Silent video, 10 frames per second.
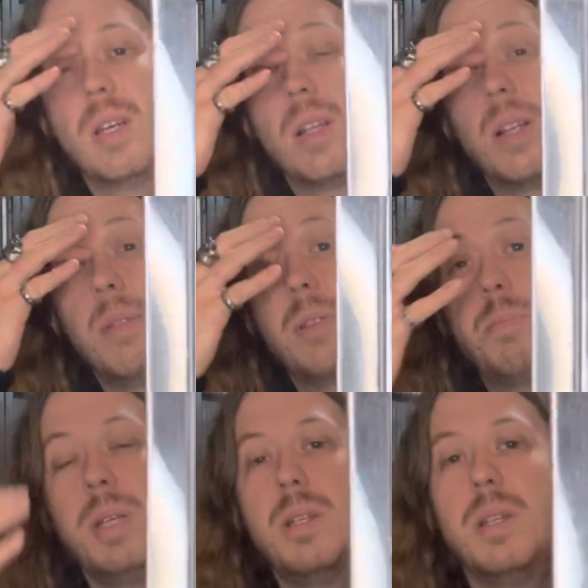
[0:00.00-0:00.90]
Life is
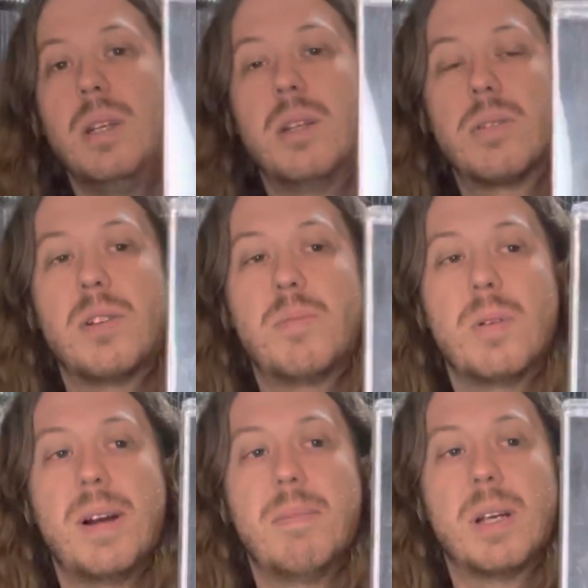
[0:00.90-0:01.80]
Peachy, the sophomore
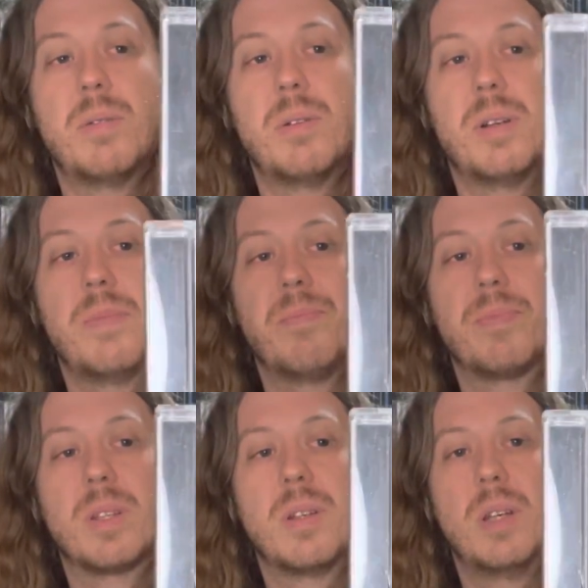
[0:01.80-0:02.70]
album by Korn.
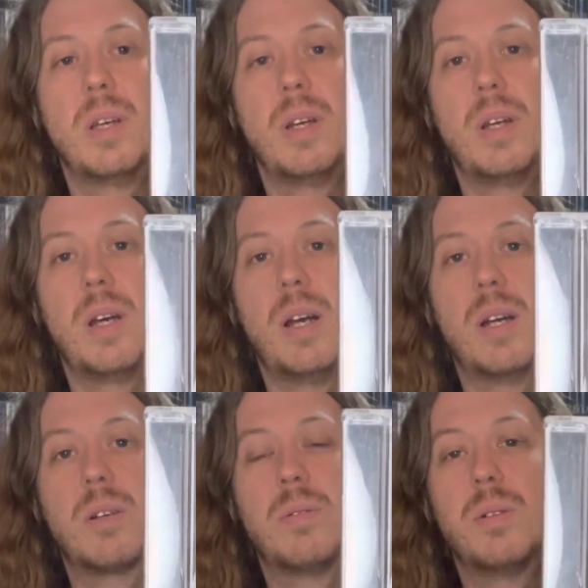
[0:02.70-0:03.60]
Uh,
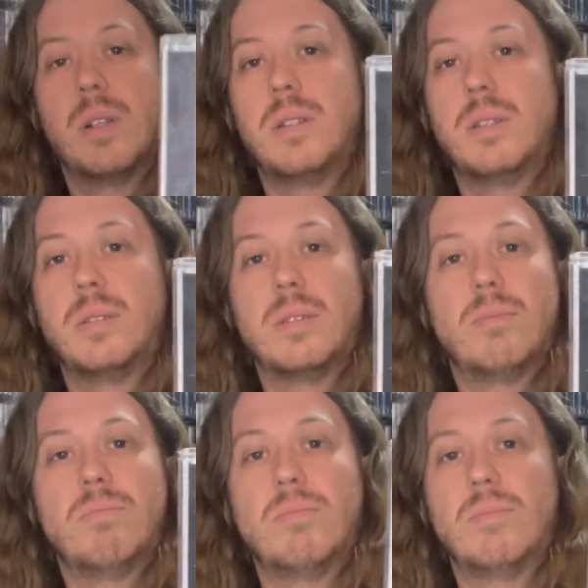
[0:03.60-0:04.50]
Korn
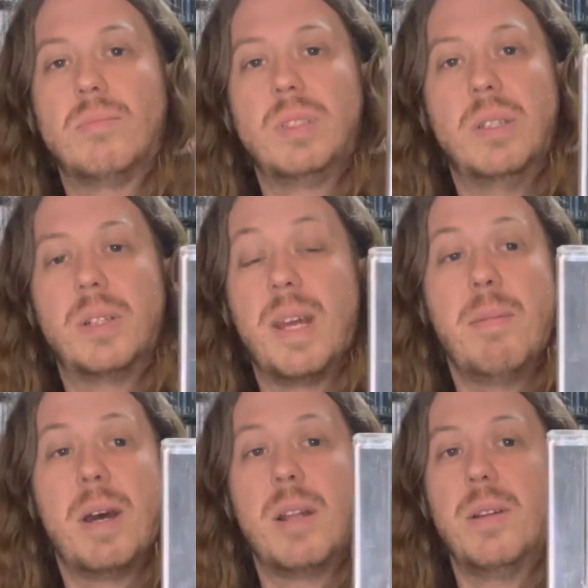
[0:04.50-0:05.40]
you know, came
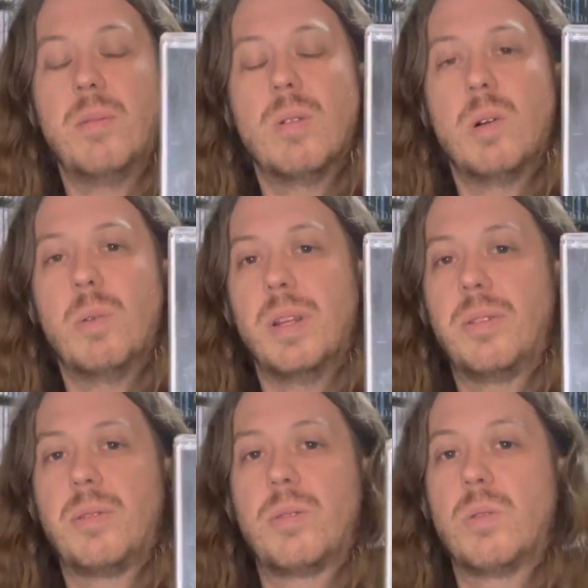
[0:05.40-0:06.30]
out of nowhere with
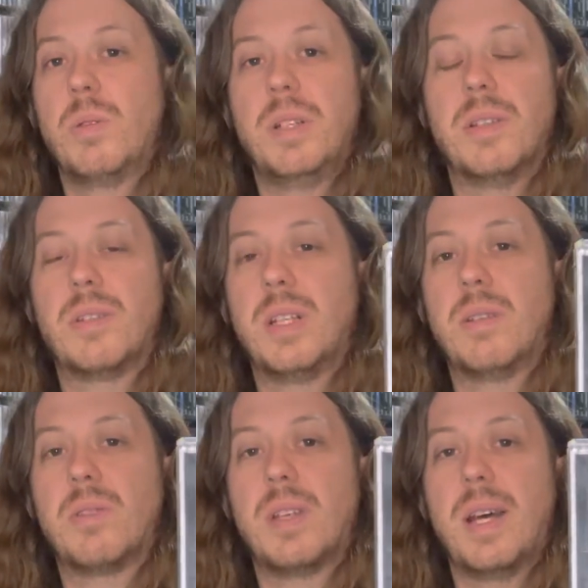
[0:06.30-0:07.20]
a truly
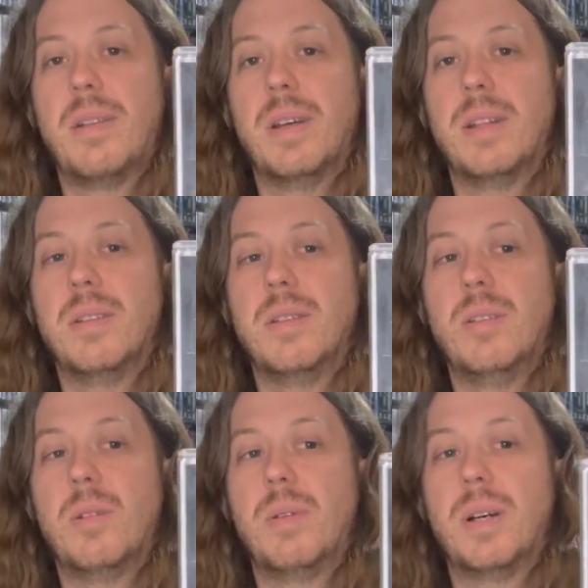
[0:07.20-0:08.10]
distinctive sound that
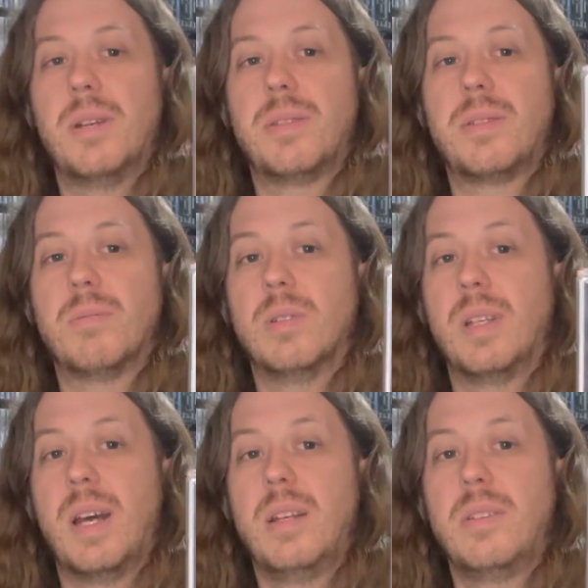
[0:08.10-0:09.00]
no one else really
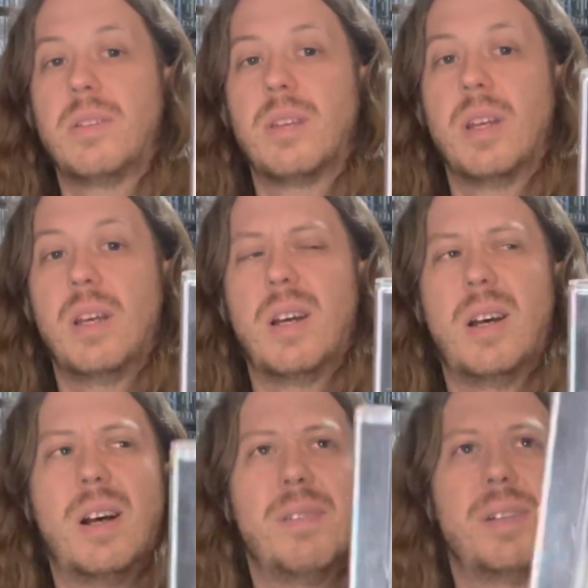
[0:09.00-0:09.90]
has.
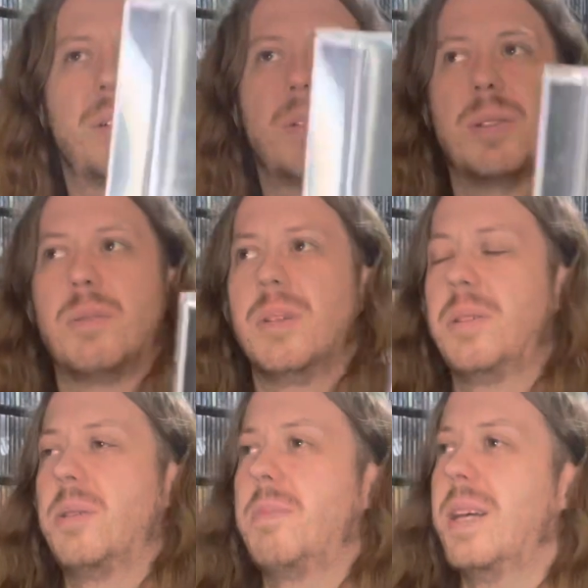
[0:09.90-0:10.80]
Uh, I feel like there's this, there's
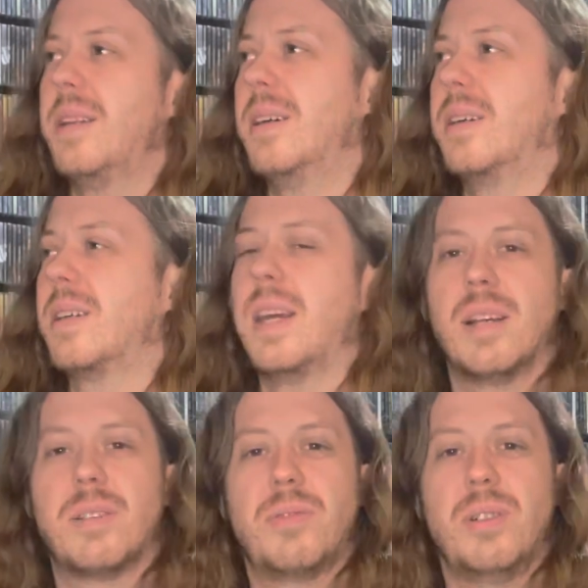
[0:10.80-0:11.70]
this band, uh,
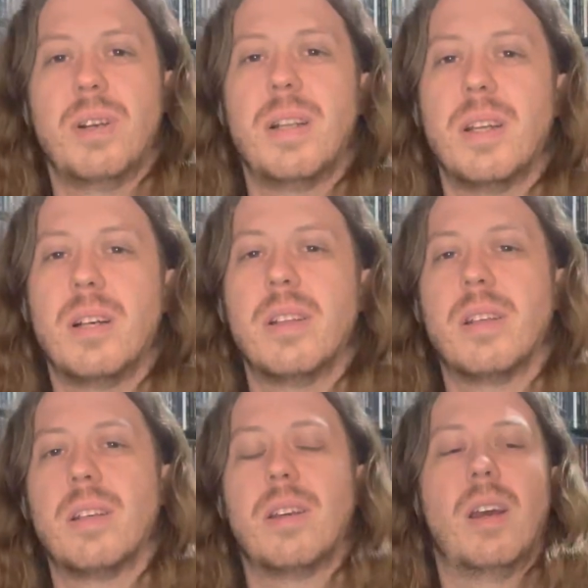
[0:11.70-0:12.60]
Chaos Fear, out now, I
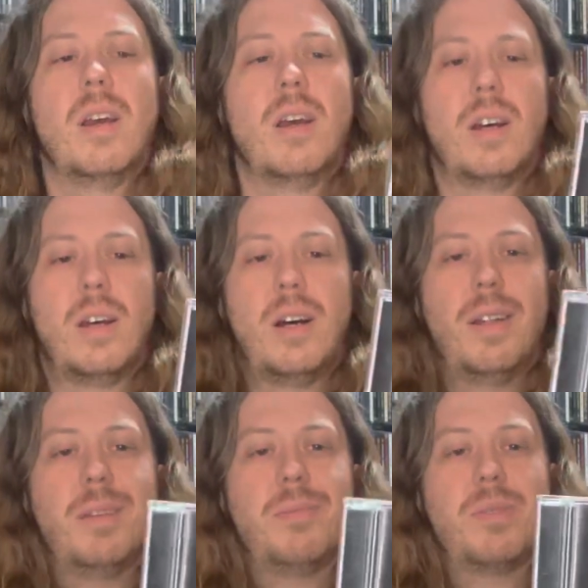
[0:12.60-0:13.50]
think, uh,
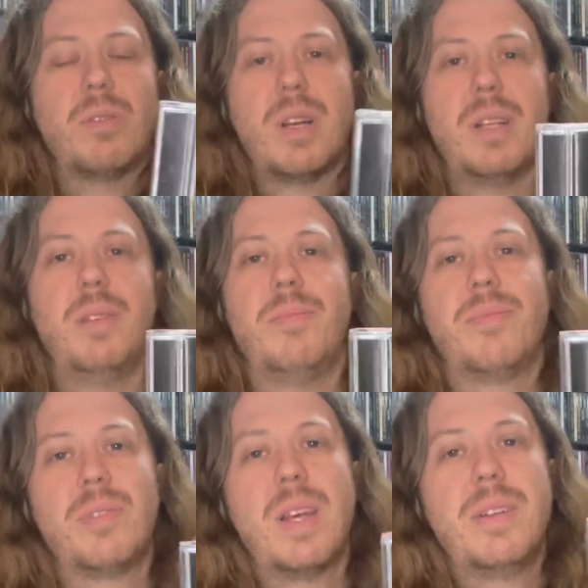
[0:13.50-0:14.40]
that try to
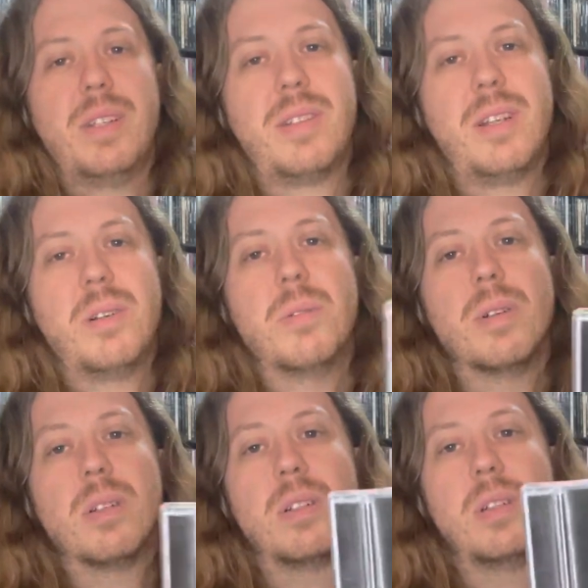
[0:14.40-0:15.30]
sound just like Korn.